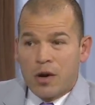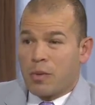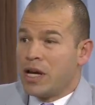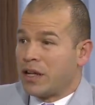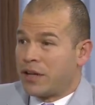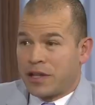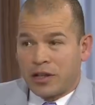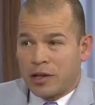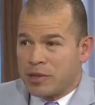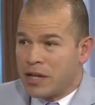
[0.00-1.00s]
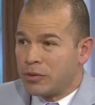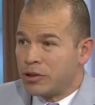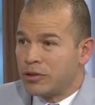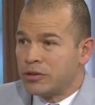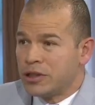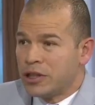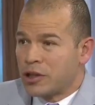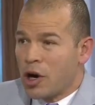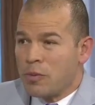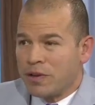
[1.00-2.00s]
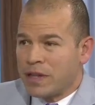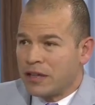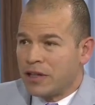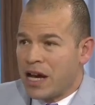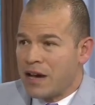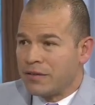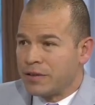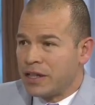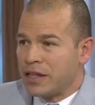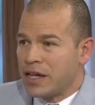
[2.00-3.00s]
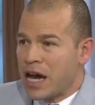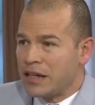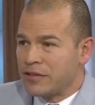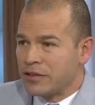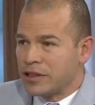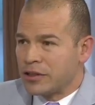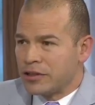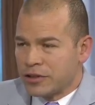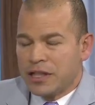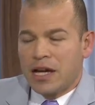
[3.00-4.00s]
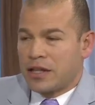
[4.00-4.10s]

well, are they going to be able to cope if they don't have uh, Alisson in goal?